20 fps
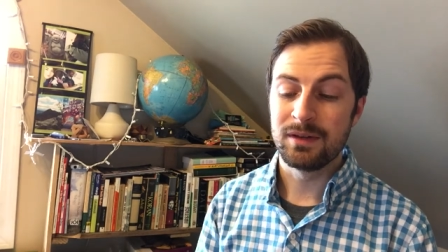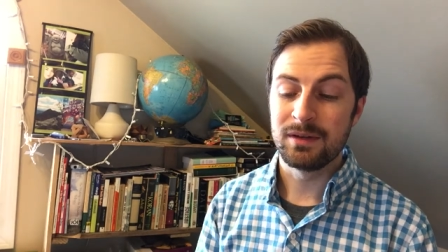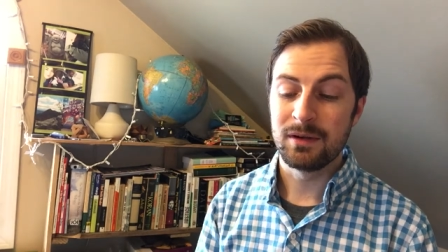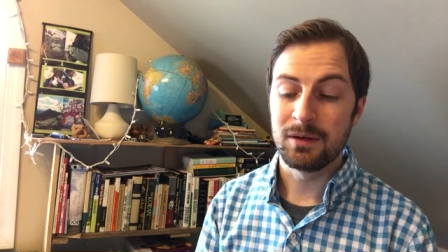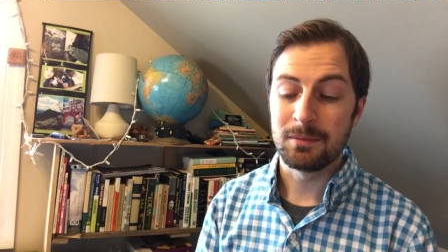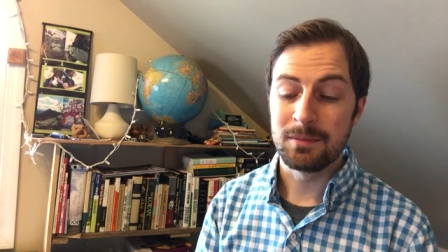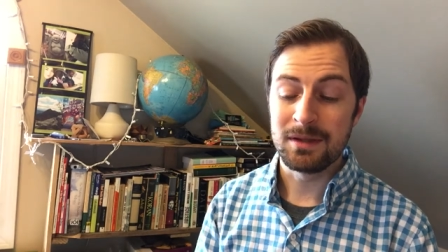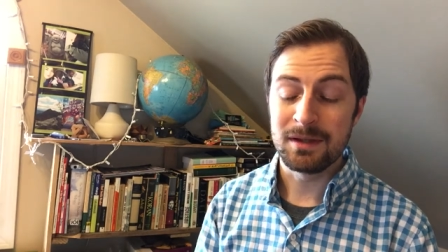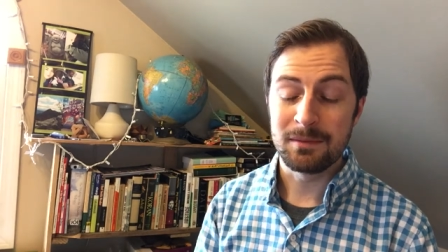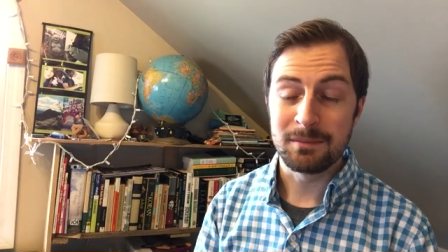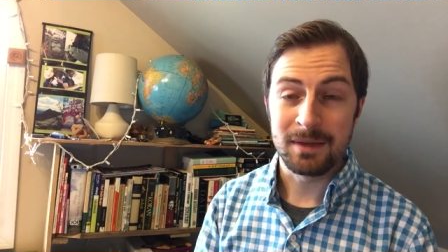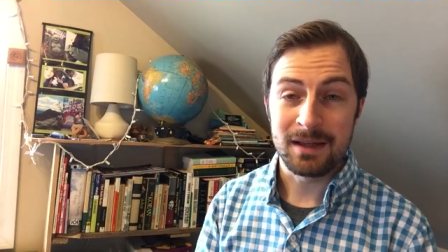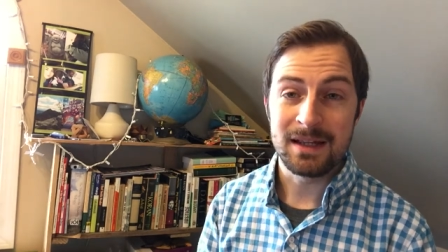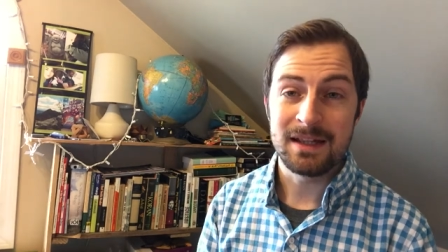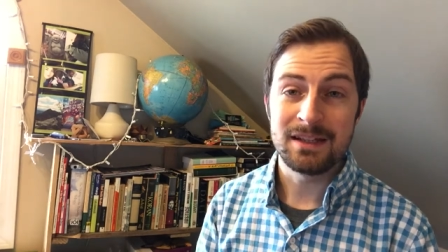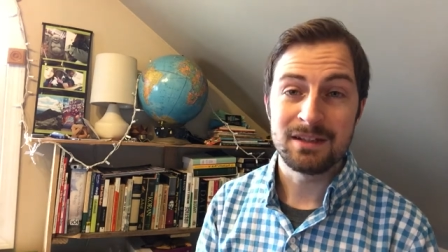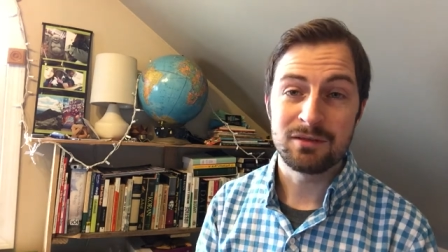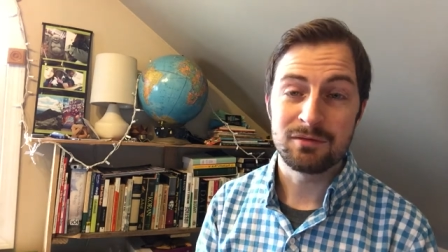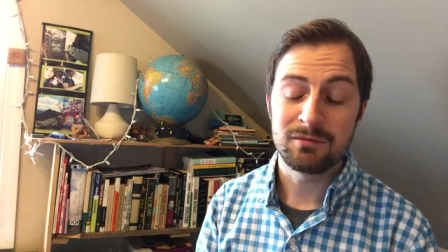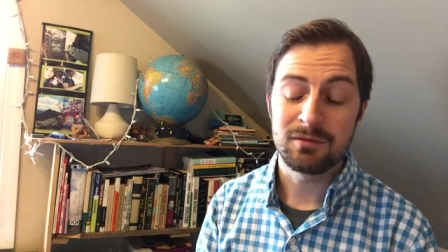are being
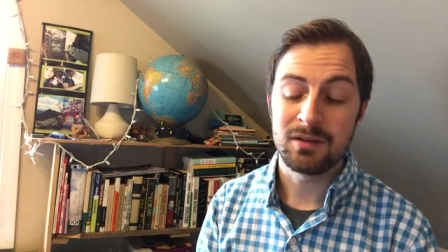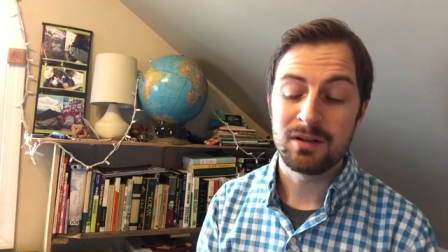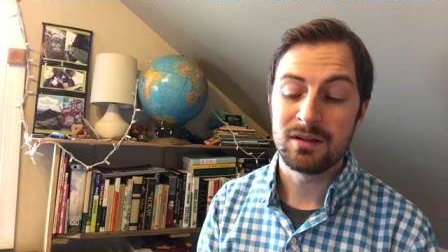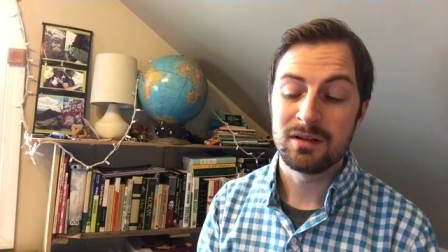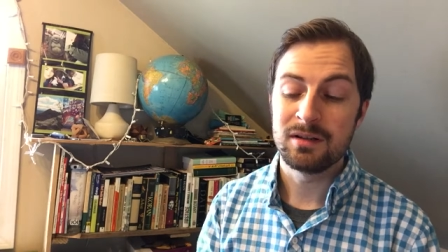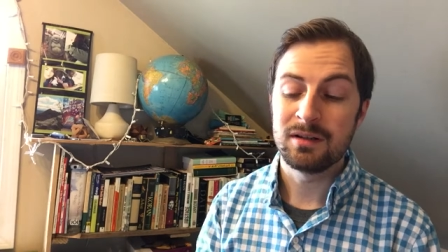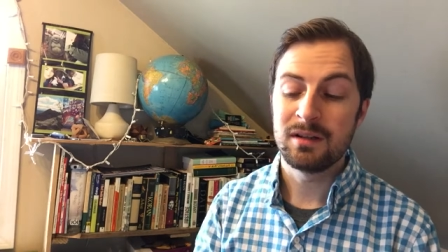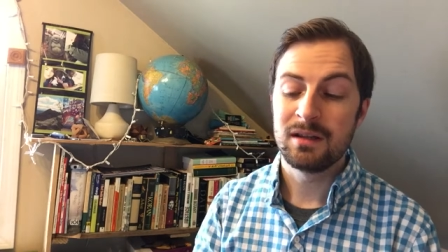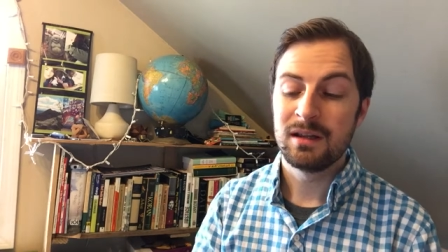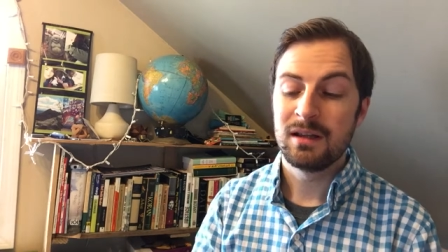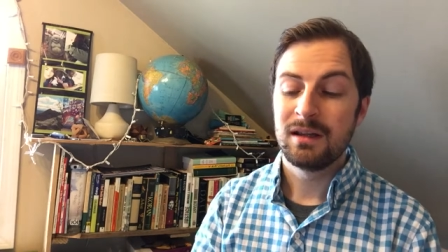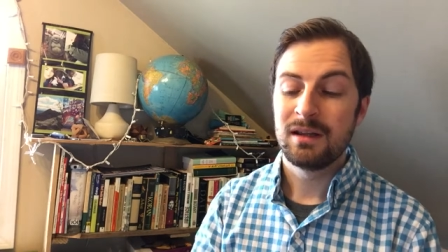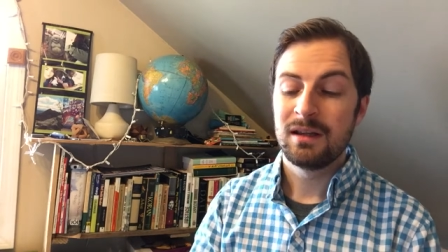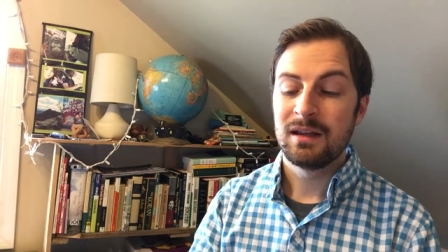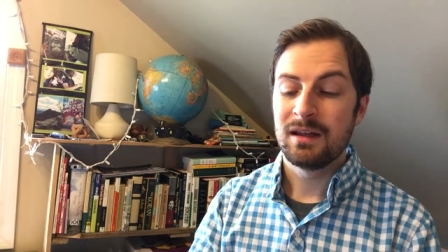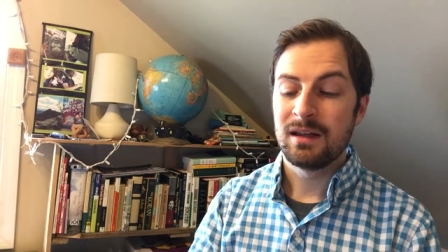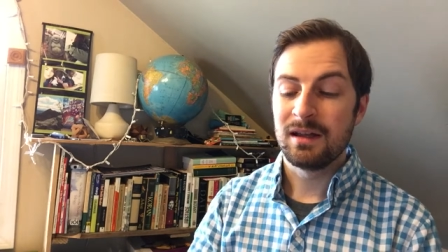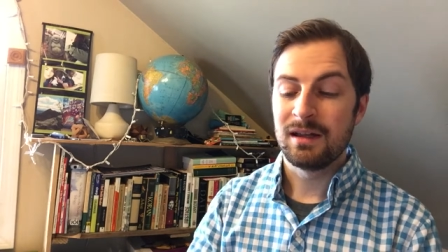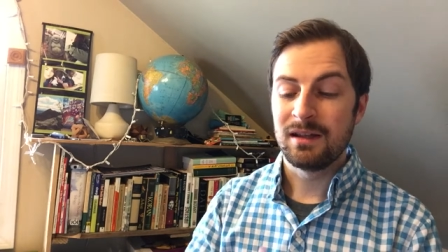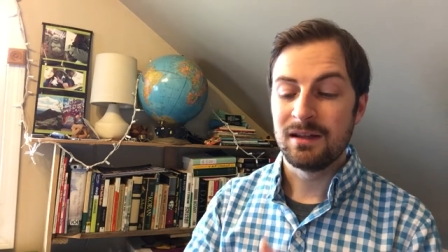paid to run
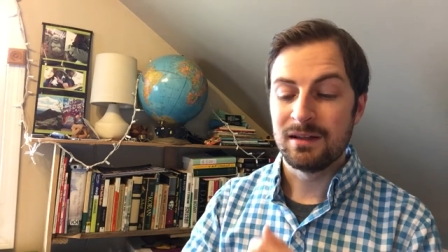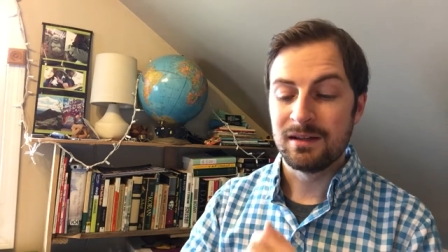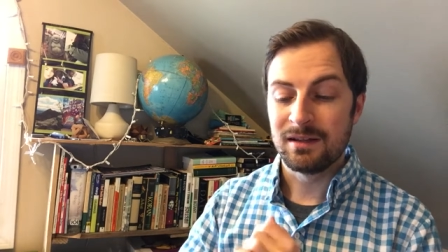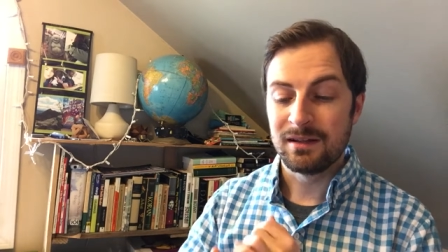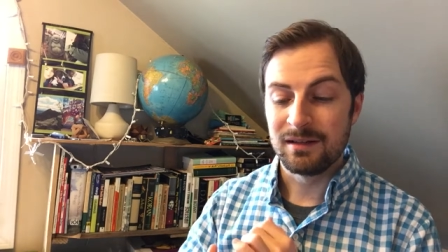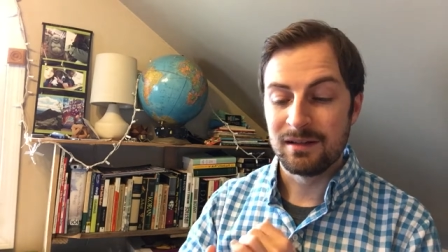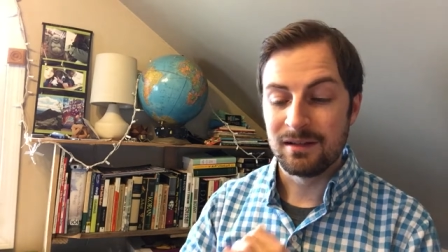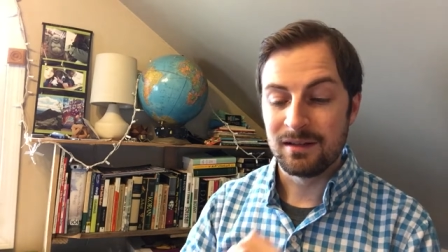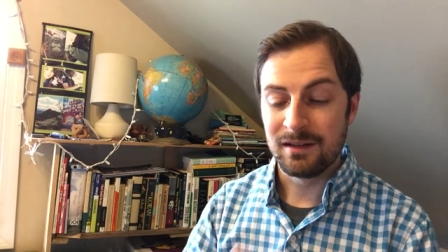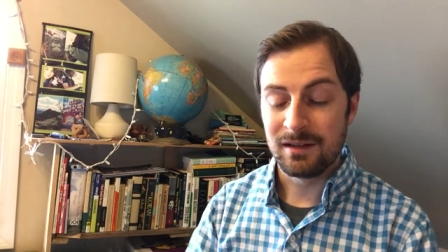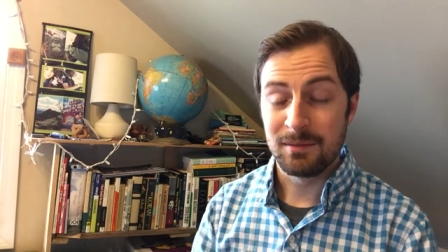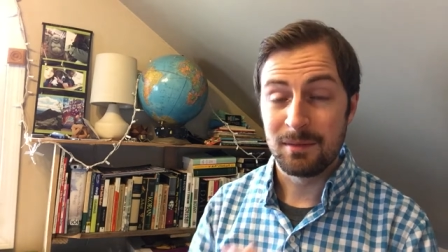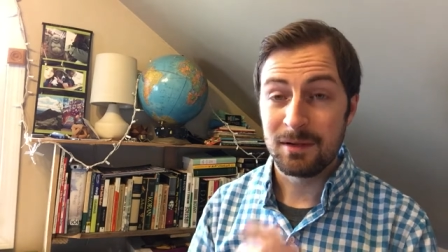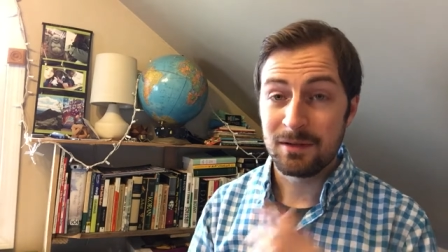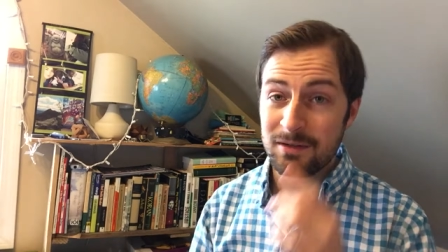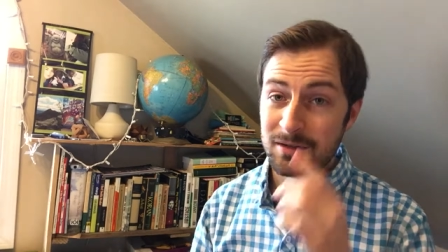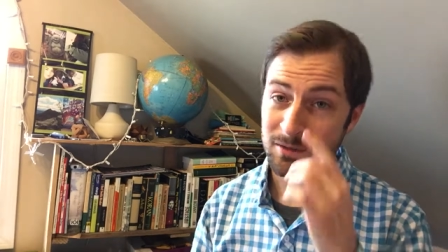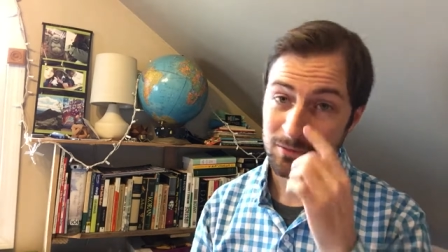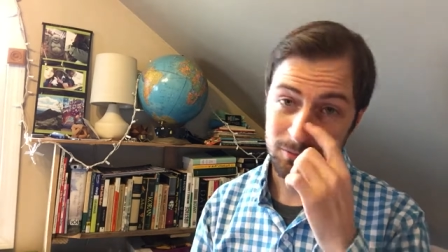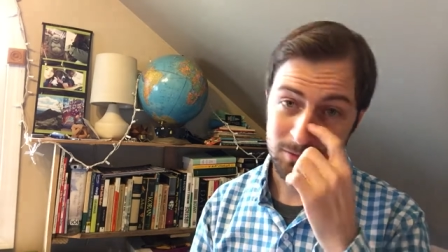and in
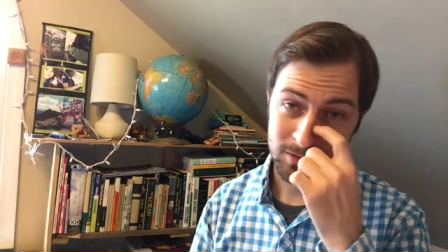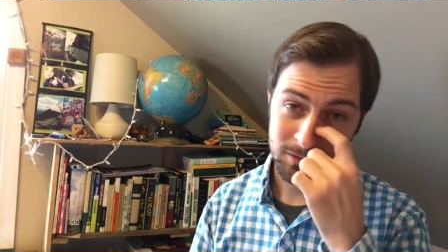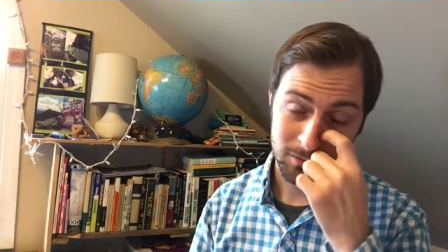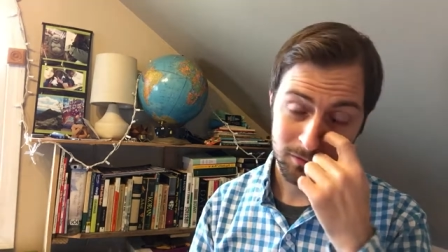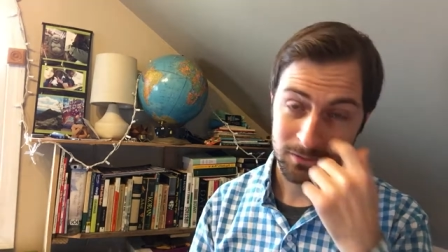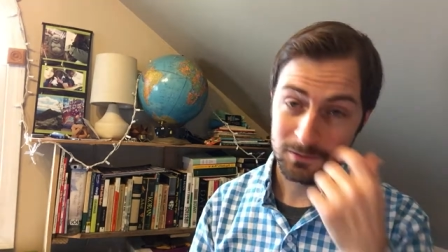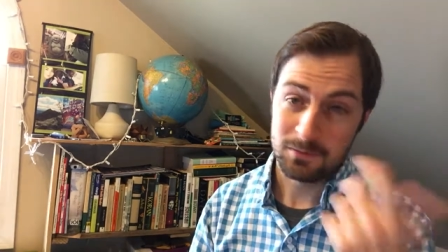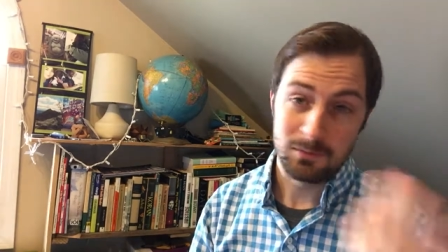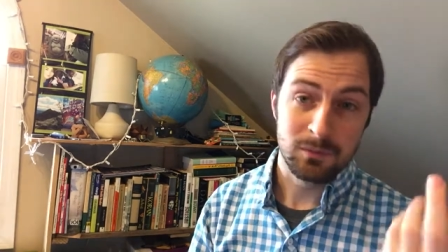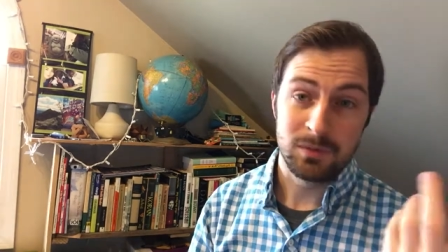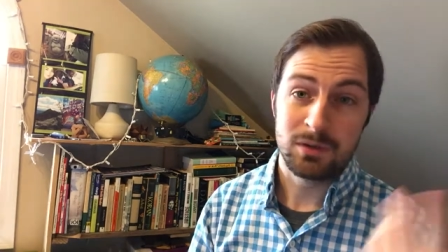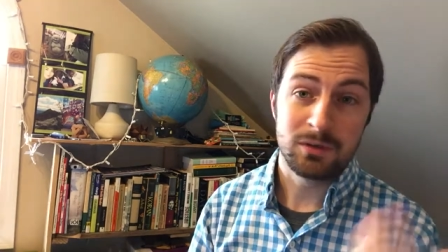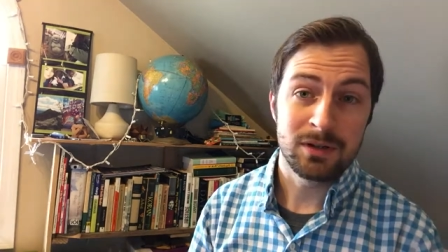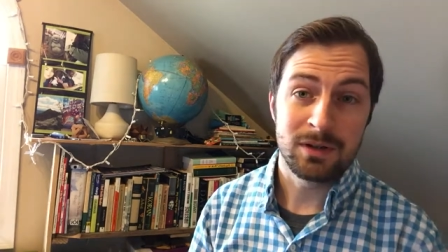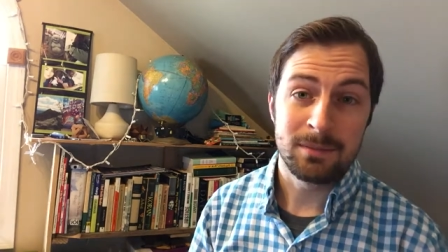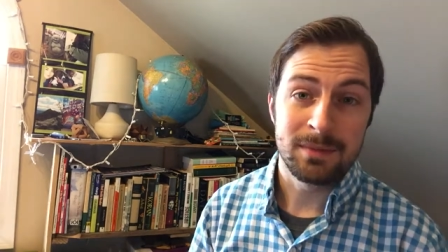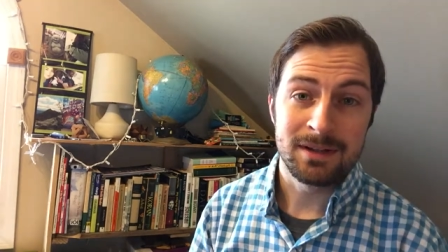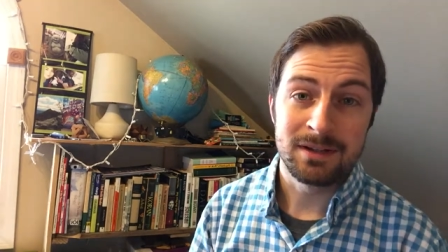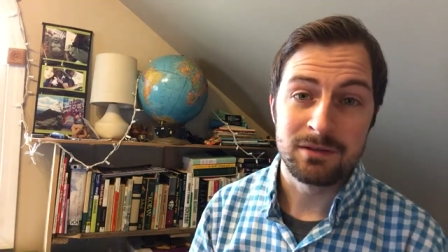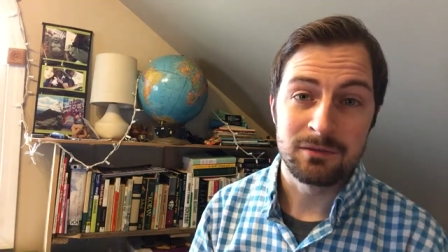america we don't we don't
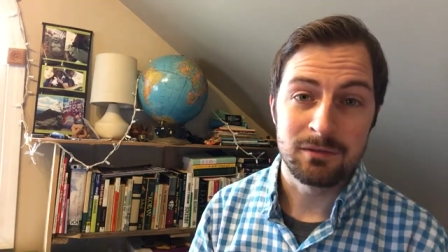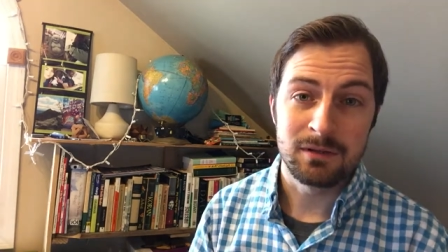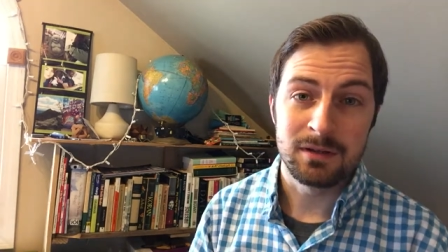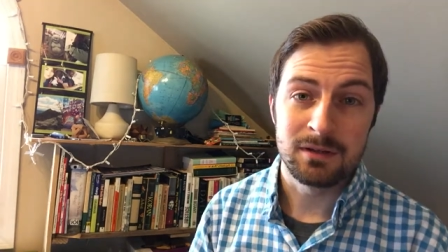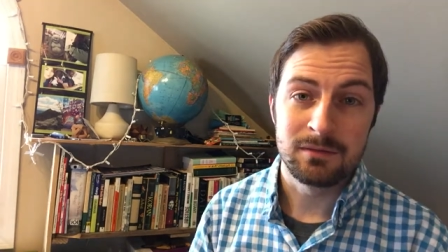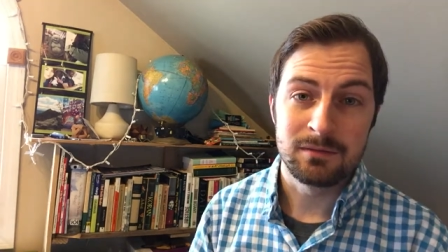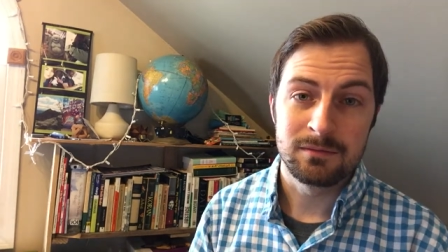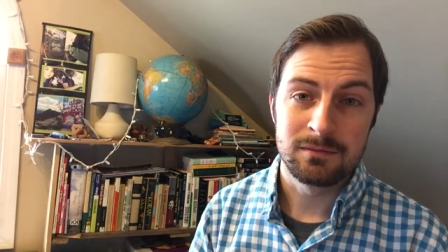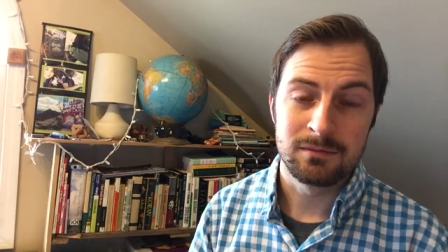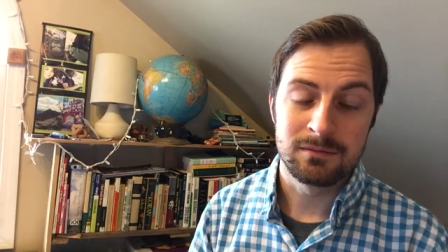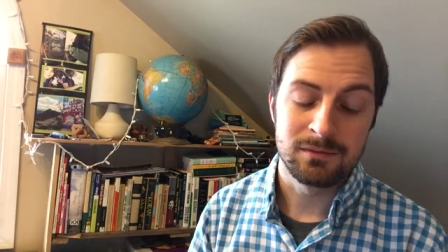get paid to run